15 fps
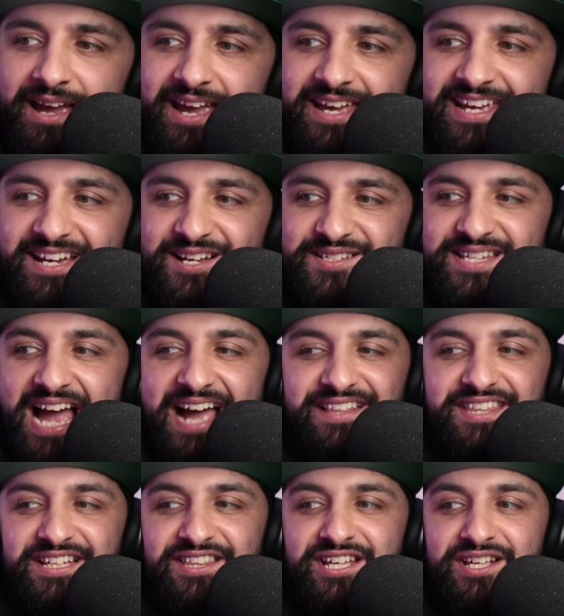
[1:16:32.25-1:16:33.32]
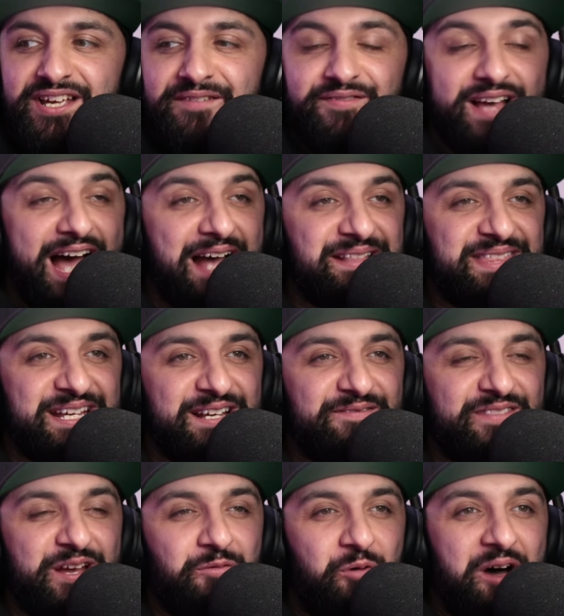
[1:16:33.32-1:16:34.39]
He goes, I think they, if, I think
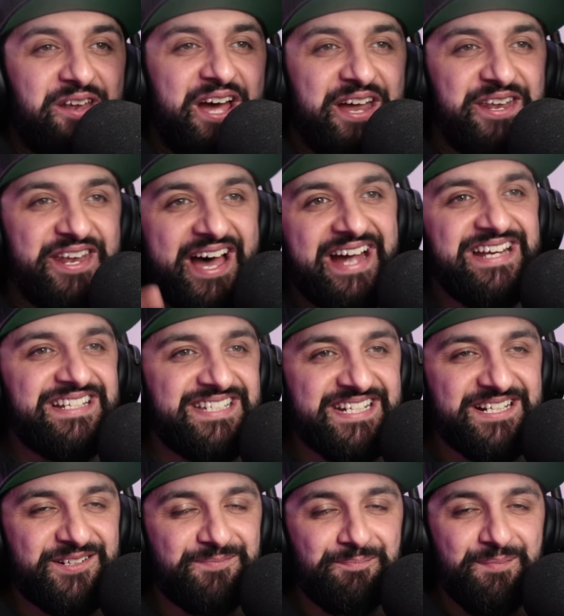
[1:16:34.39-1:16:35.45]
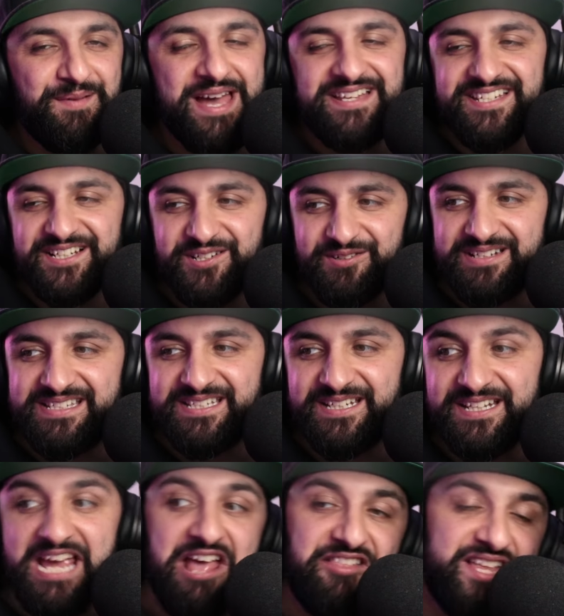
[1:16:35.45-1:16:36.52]
if they want a 90
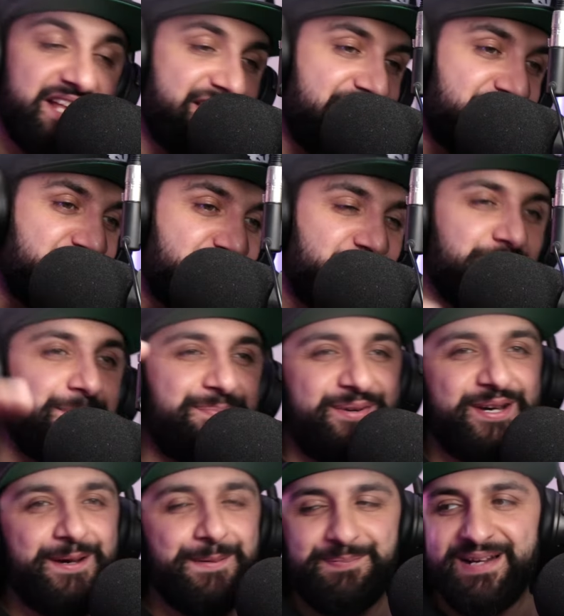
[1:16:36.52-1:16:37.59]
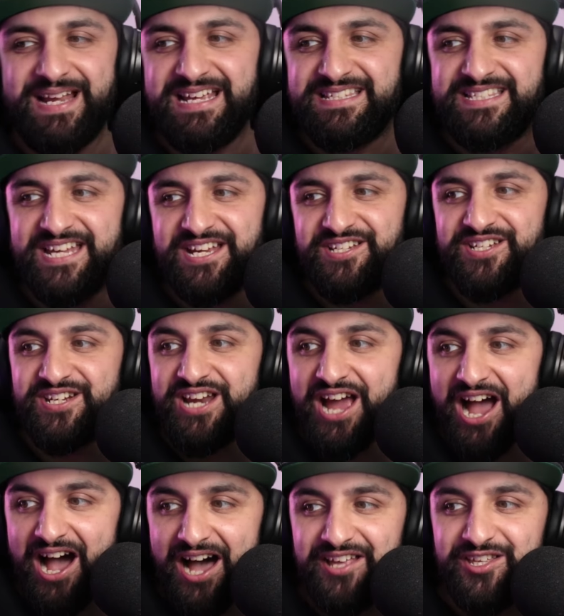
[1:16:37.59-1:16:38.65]
Metacritic, then they should put a PlayStation.
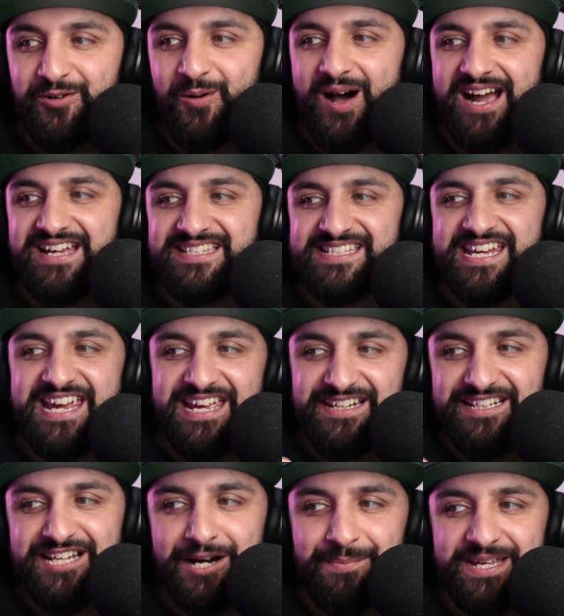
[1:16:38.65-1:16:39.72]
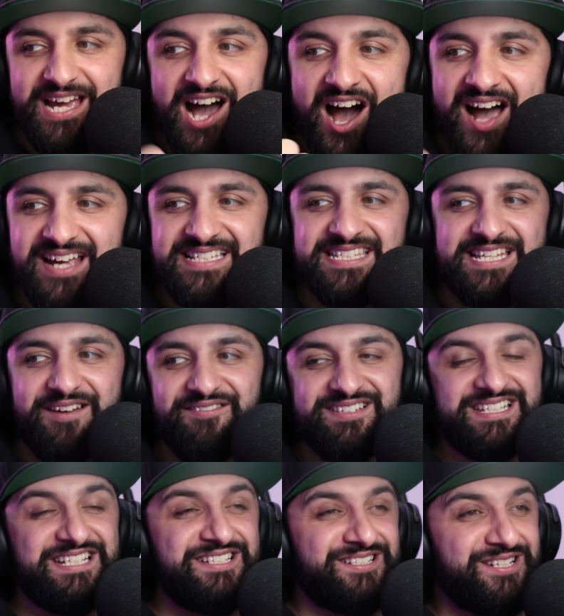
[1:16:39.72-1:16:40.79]
Otherwise, incoming high
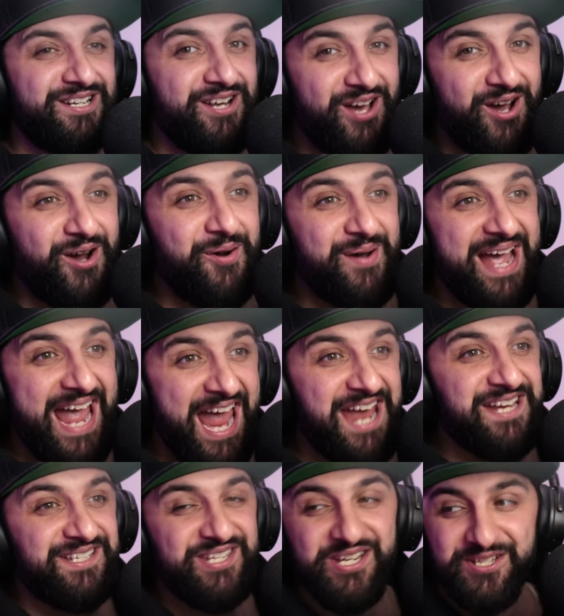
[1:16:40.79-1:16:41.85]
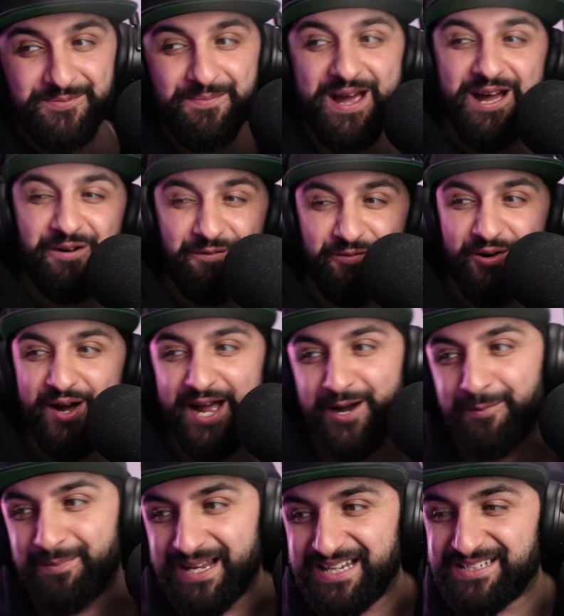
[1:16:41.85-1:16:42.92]
70s, low 80s meta for
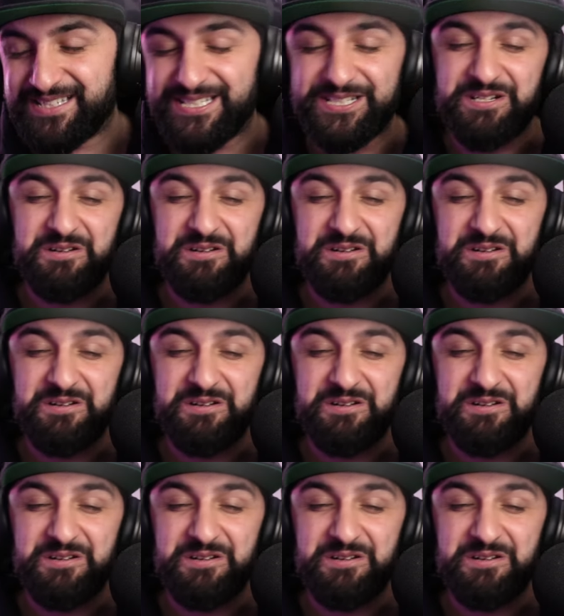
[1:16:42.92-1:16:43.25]
Hellblade 2.